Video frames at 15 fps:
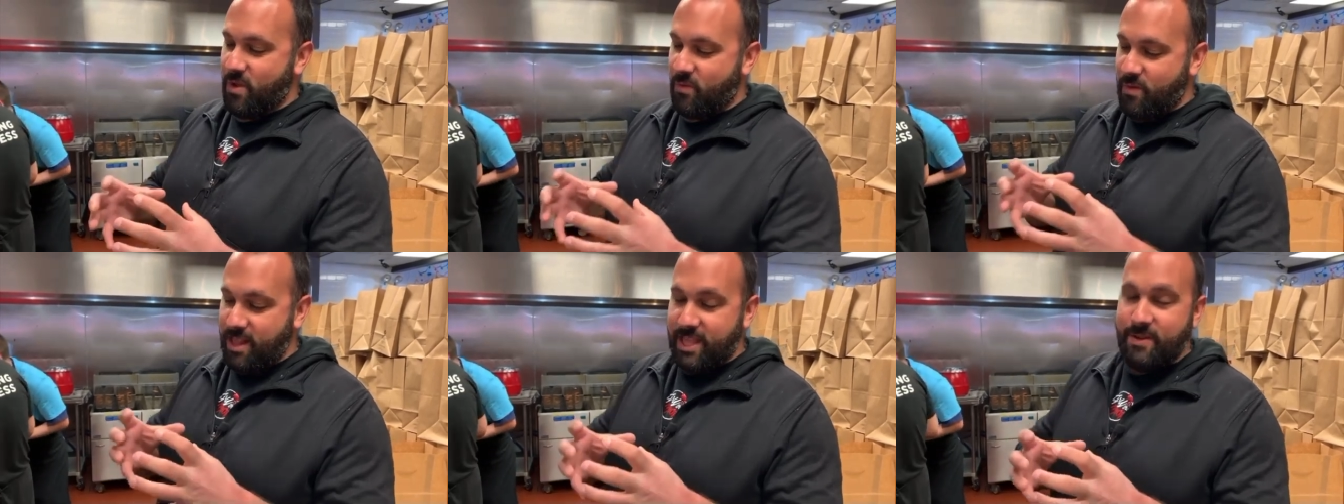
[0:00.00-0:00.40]

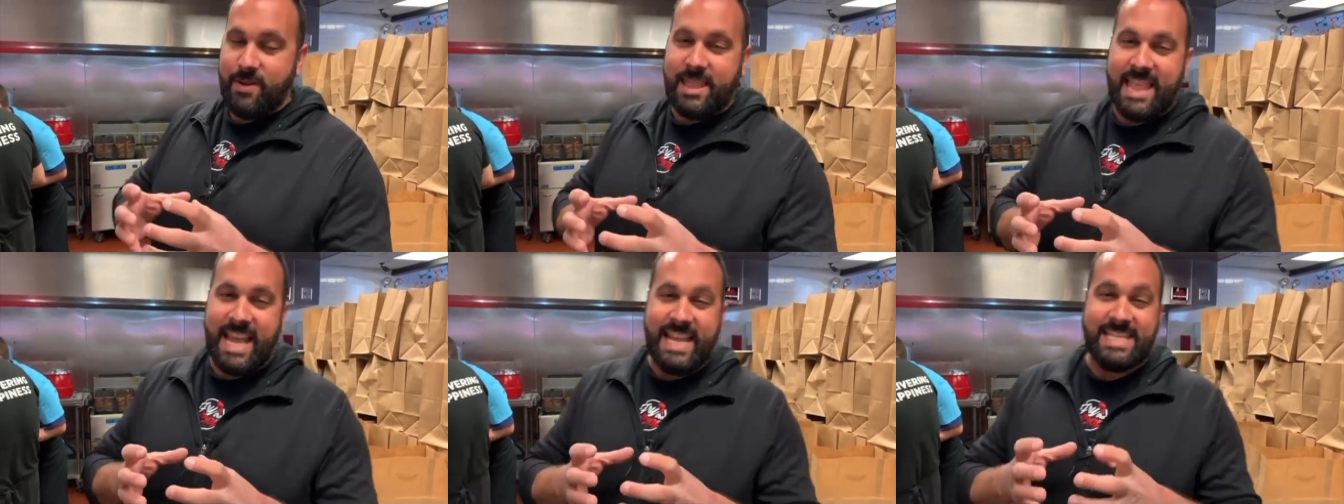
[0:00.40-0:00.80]
really we
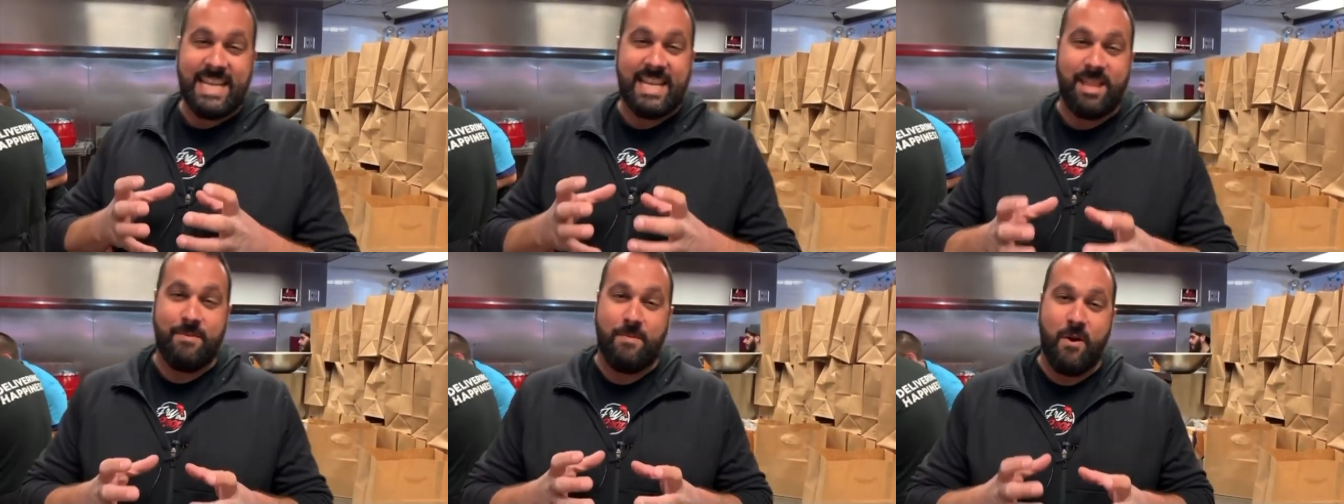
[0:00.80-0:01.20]
think it's
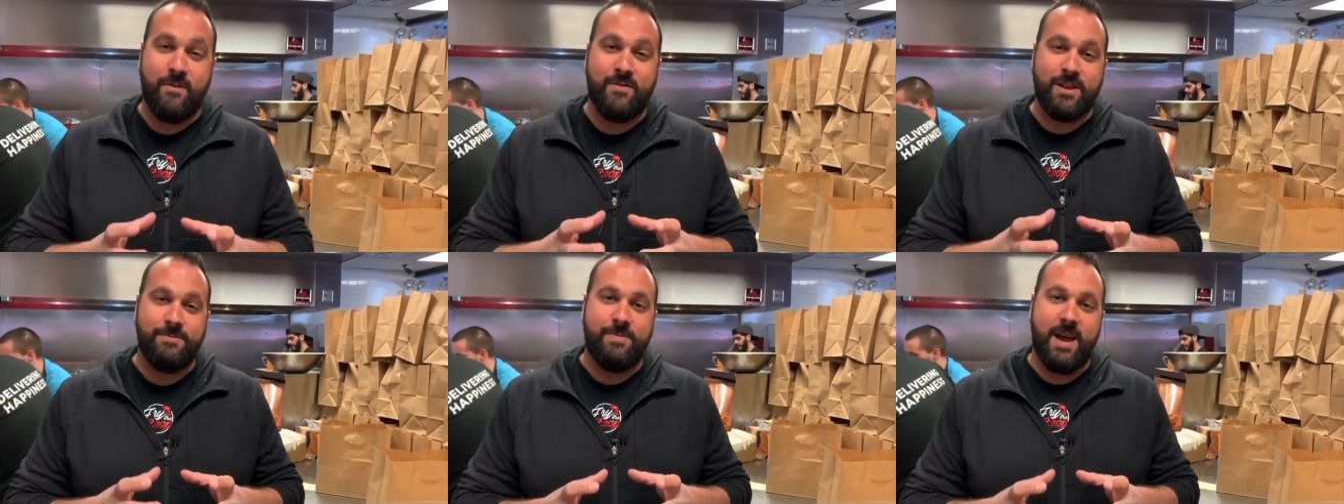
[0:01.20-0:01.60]
like the
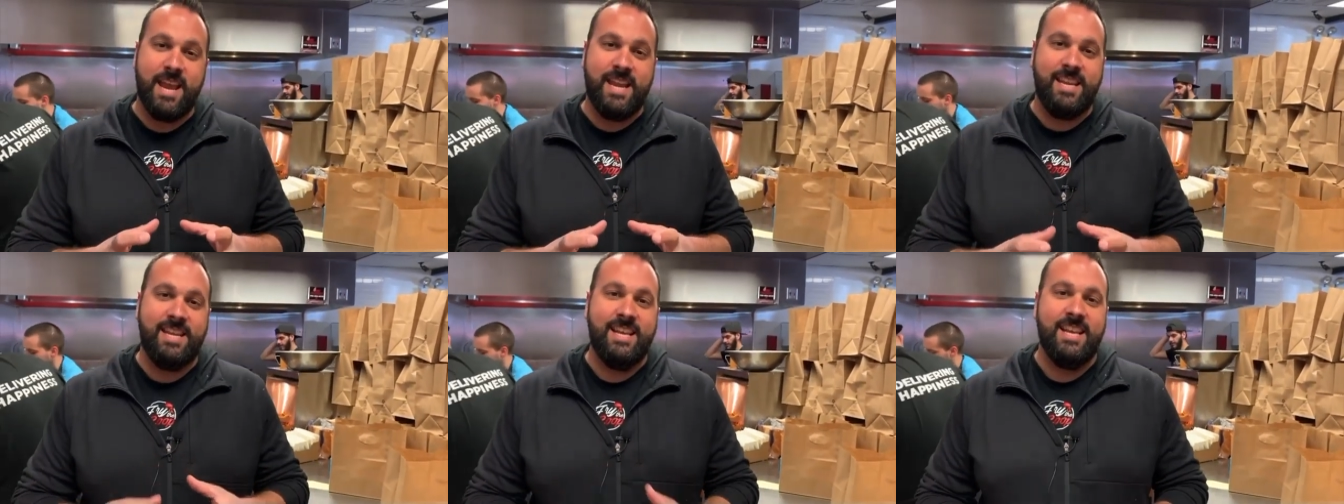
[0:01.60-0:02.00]
perfect
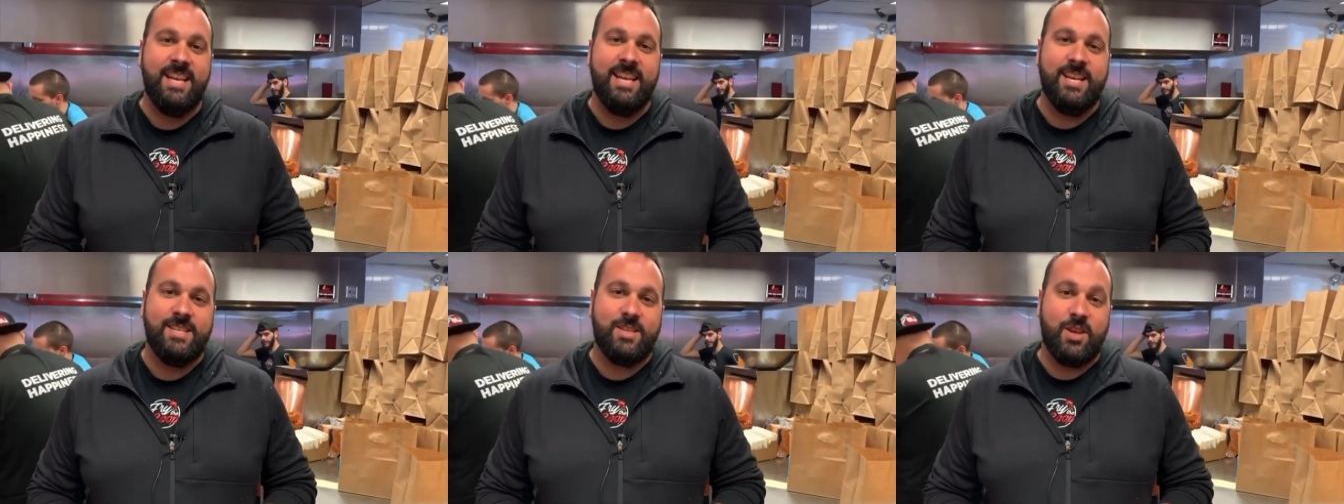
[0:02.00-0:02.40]
bite.
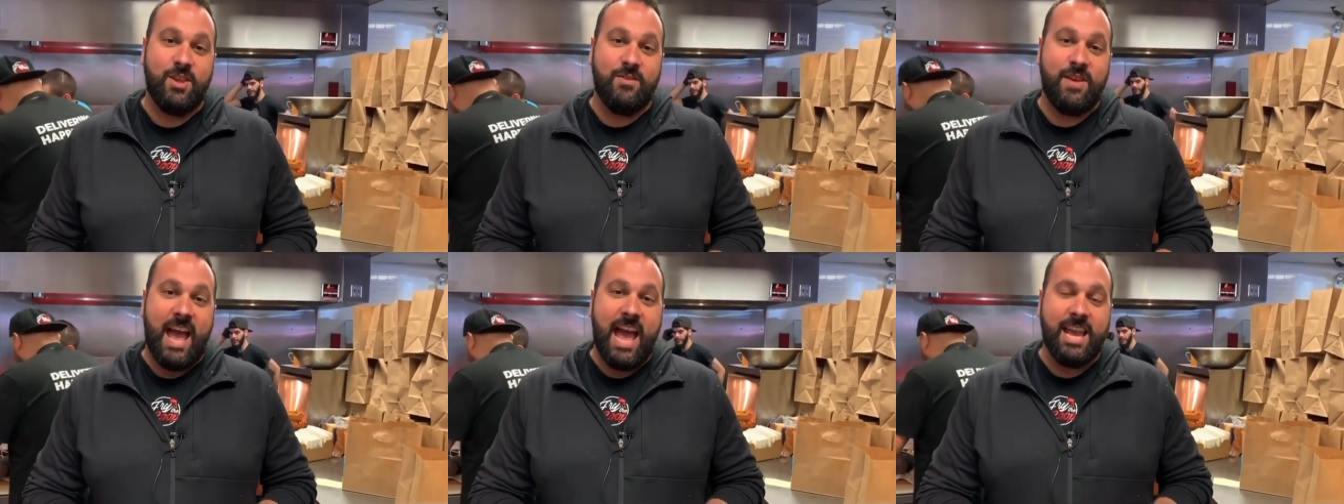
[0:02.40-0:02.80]
So
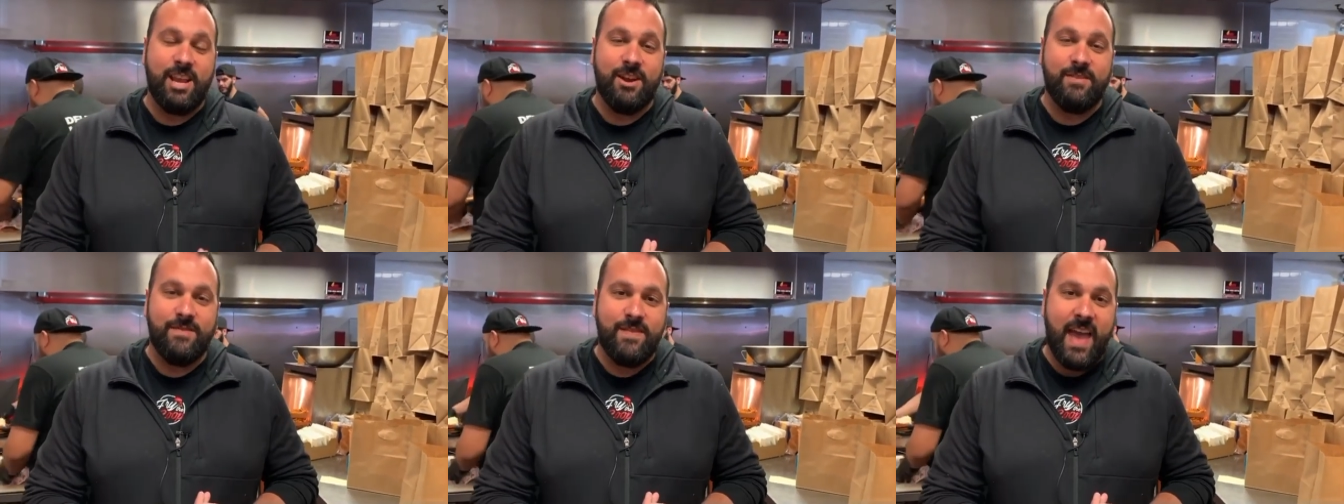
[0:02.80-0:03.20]
you've got
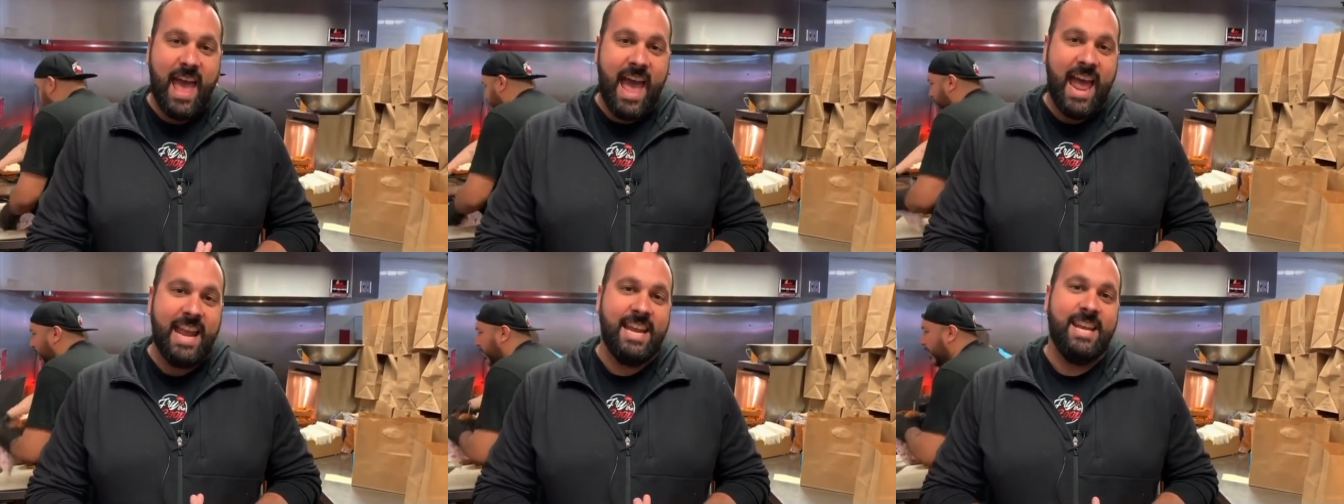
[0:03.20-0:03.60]
your fat,